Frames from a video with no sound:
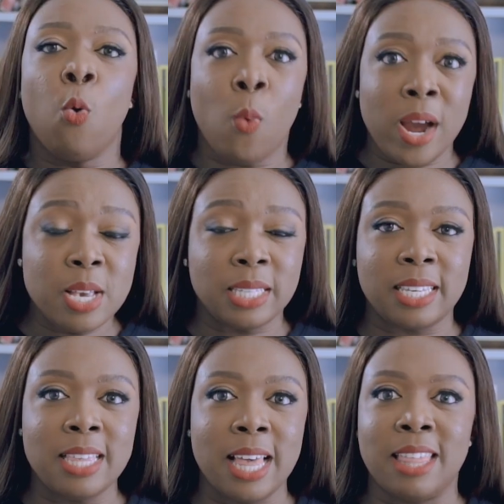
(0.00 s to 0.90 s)
When you
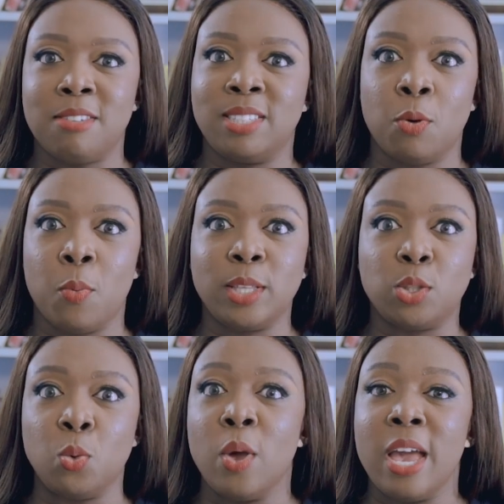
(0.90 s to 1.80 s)
see that there is a way
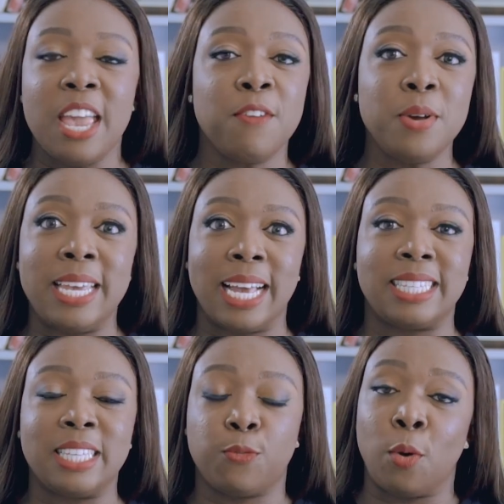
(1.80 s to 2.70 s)
to even
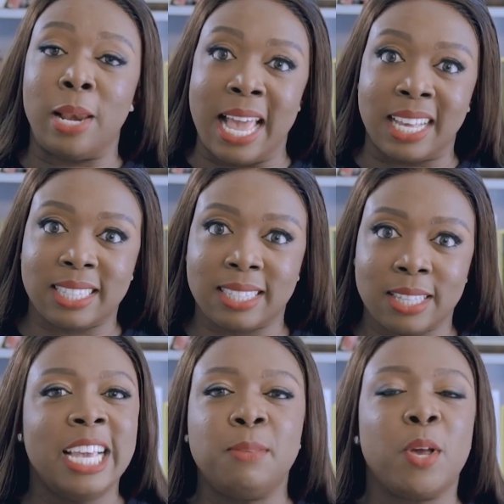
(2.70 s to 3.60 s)
get it for less,
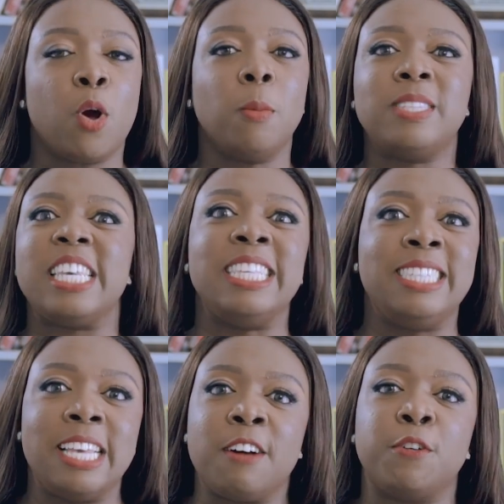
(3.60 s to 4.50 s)
it becomes
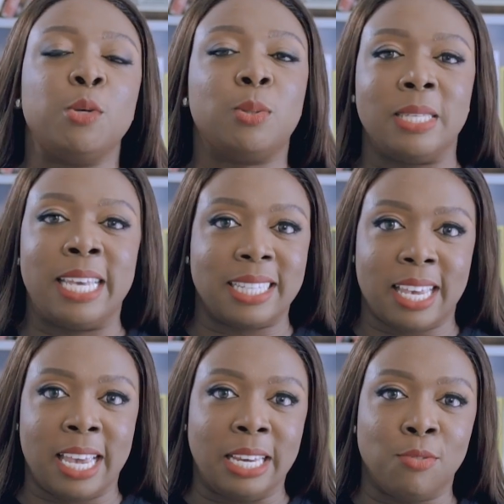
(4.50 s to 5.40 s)
easier for you to get
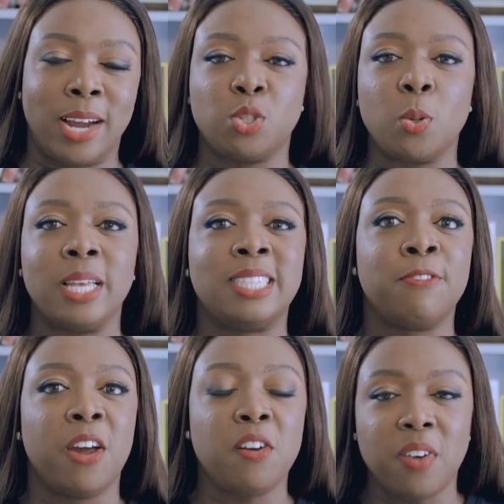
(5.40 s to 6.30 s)
in, right? So it's a
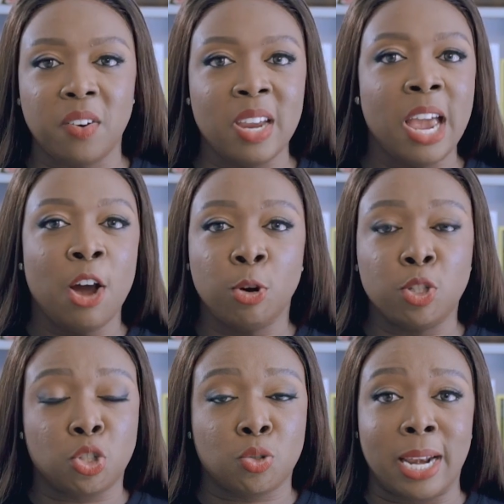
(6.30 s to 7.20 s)
very, very
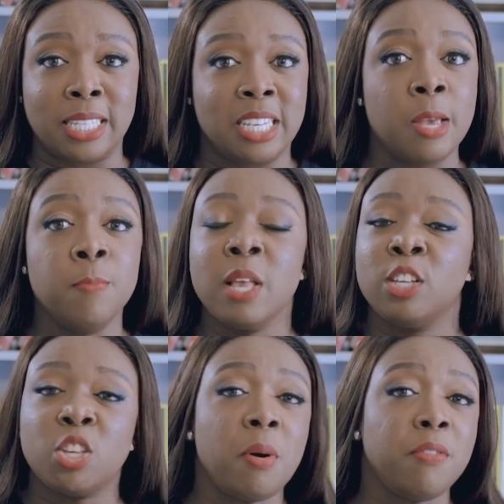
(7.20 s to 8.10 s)
good strategy.
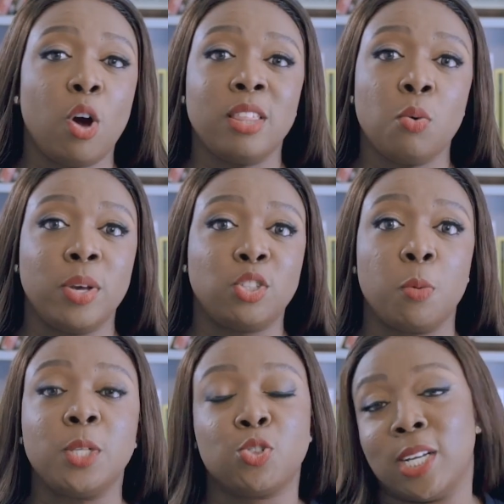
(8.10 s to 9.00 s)
Some of the other ways you
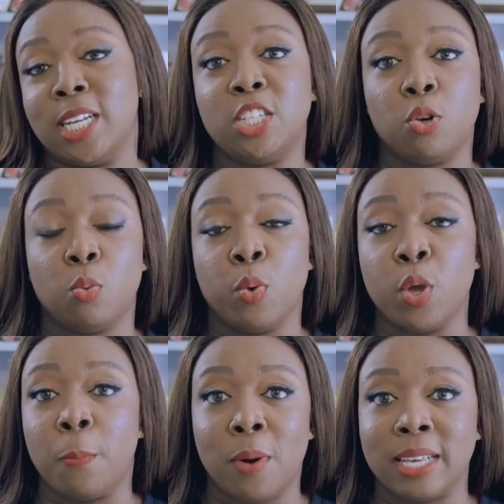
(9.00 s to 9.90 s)
could be strategic with
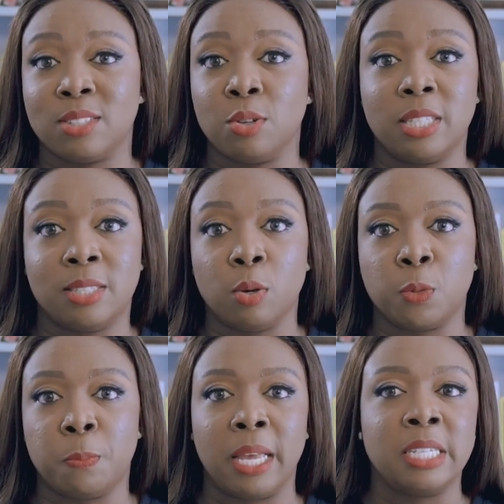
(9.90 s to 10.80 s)
your pricing on the
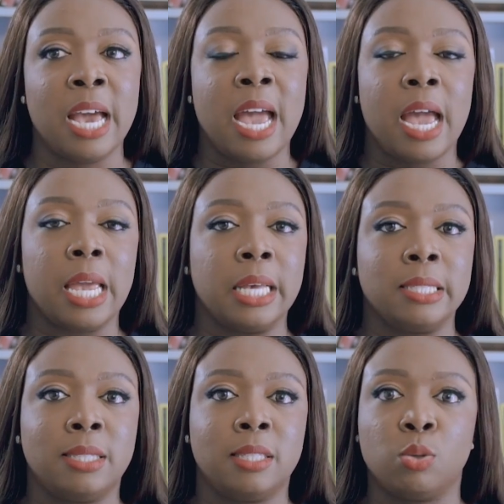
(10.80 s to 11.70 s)
sales page
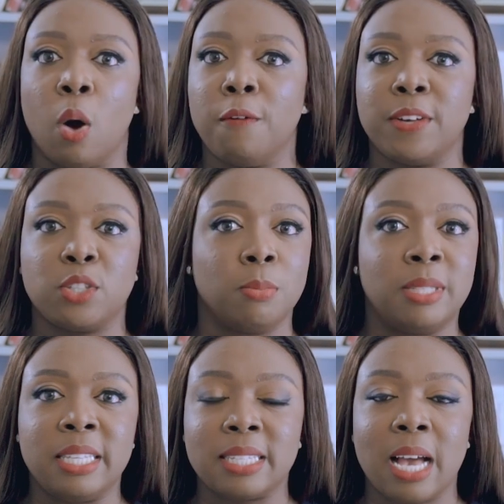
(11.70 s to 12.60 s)
is to offer some
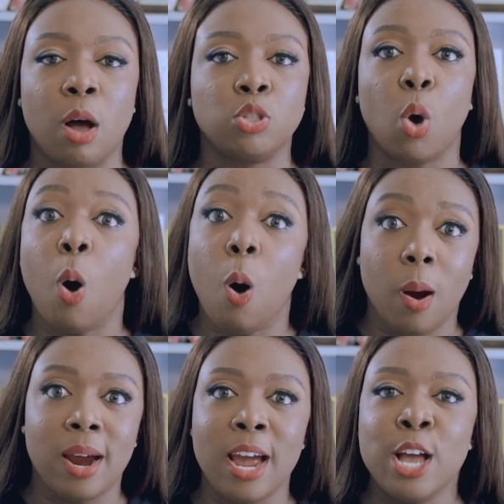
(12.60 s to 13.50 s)
discount,
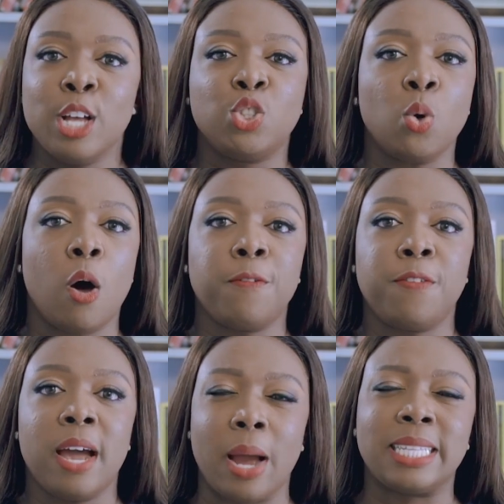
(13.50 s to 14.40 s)
or to
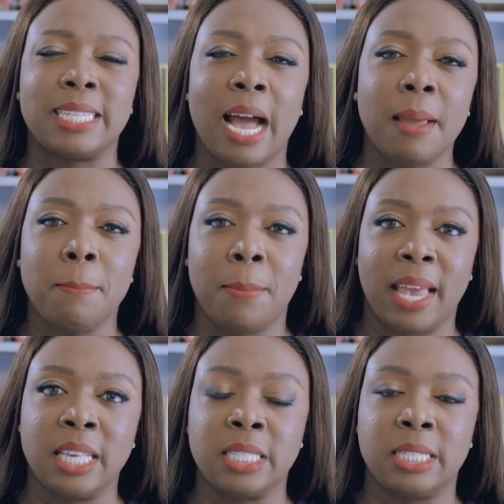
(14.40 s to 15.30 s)
offer a
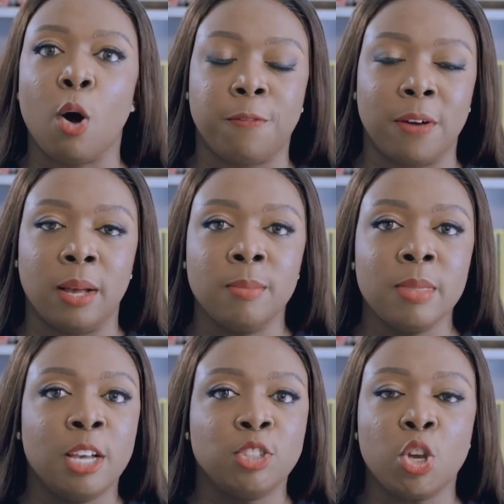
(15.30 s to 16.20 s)
time-based offer.
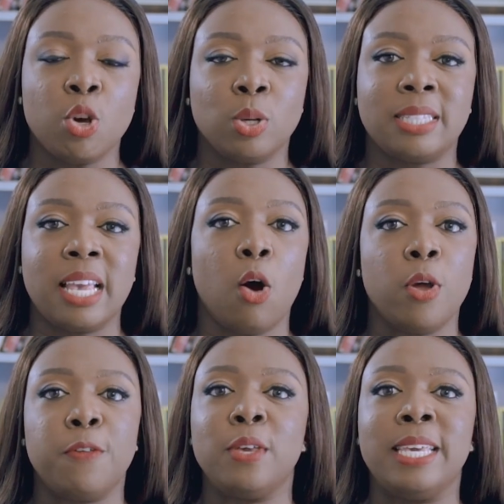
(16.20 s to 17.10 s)
So you could say, oh,
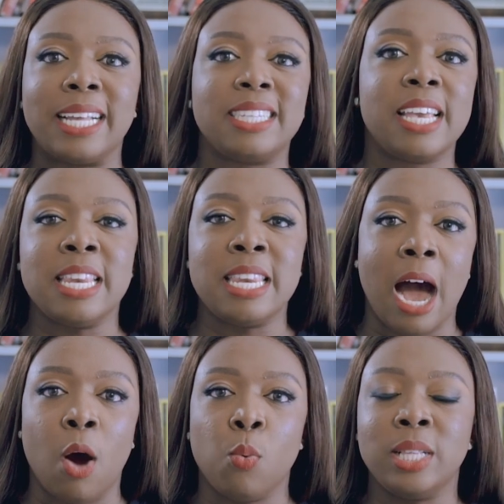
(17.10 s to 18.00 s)
if you get in
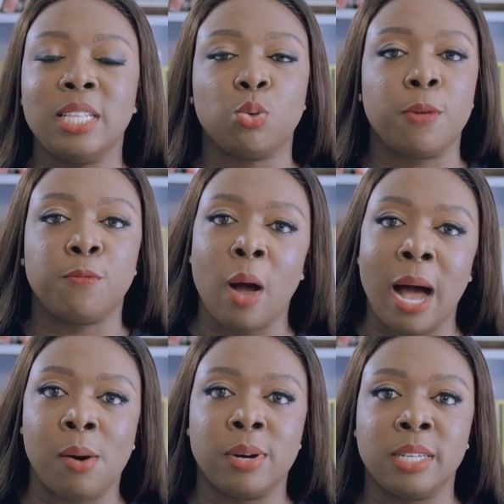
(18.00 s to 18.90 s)
now, within 24
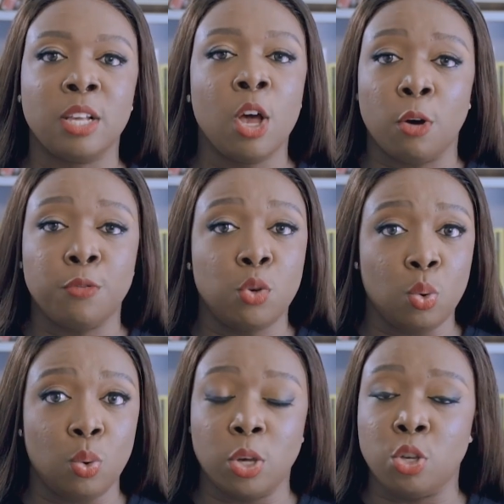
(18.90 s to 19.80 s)
hours of
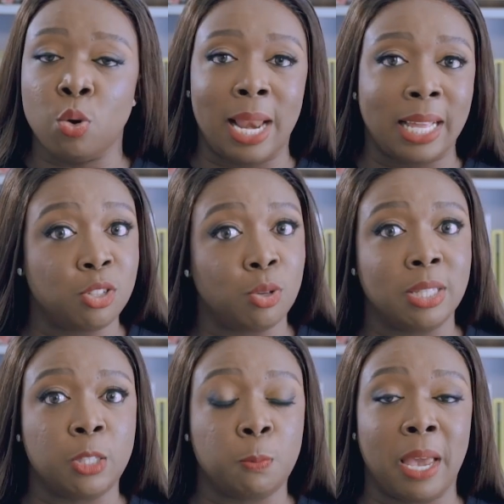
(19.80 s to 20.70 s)
you landing on
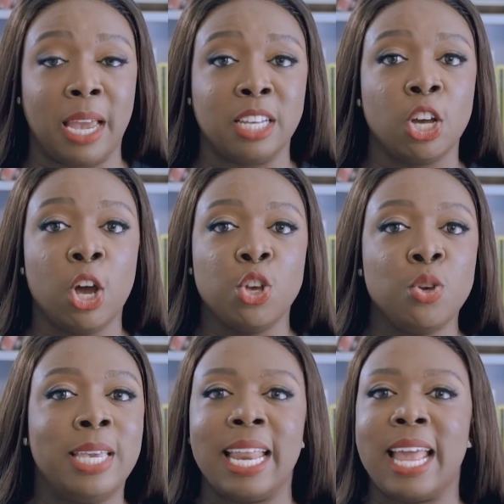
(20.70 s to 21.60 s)
this page,
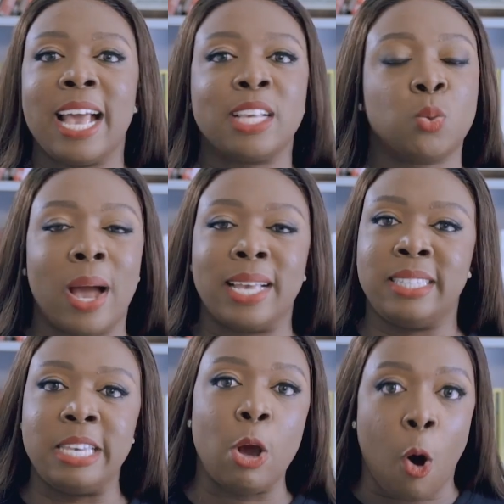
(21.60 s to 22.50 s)
you get
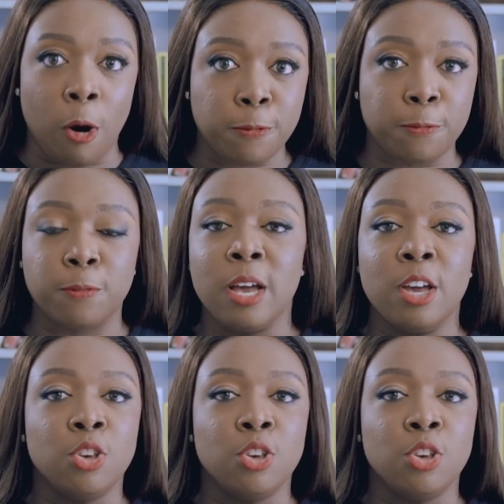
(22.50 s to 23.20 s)
XYZ off.